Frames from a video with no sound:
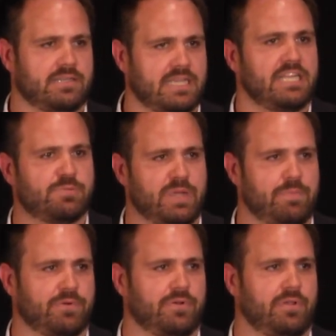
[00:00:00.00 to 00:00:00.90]
Teach
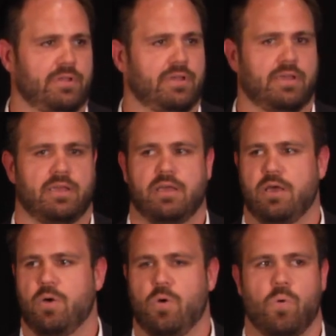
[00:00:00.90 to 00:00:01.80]
people
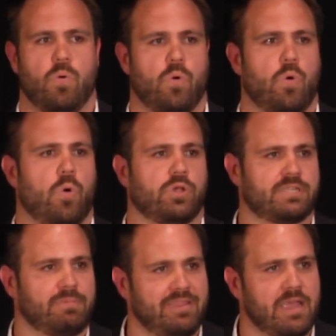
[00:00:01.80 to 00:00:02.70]

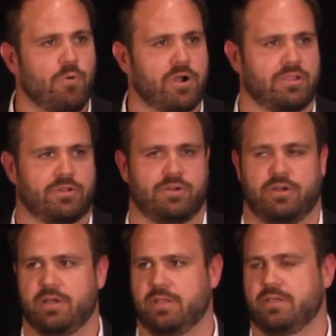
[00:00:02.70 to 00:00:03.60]
something they want to learn.